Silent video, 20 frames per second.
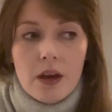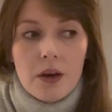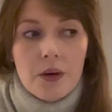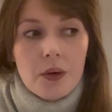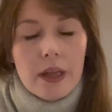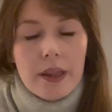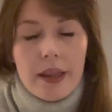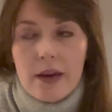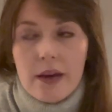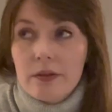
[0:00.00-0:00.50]

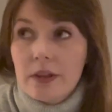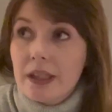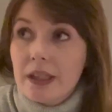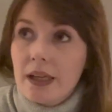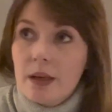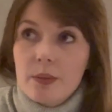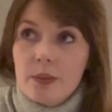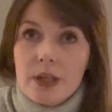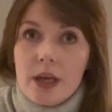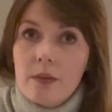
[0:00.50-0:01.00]
and that
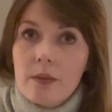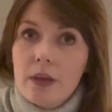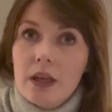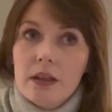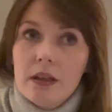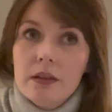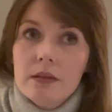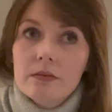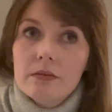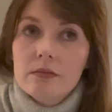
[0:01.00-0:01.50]
really upset
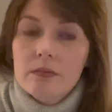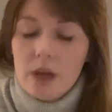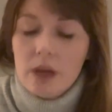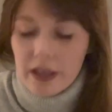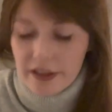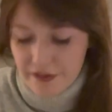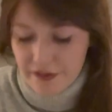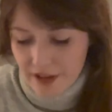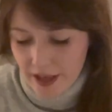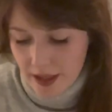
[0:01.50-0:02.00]
me.
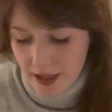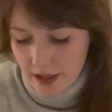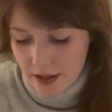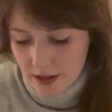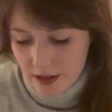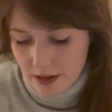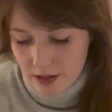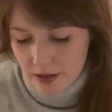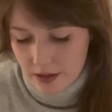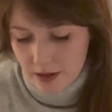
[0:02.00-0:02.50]
My
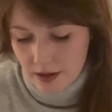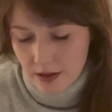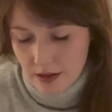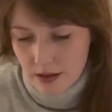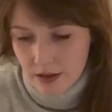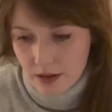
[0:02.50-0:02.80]
veins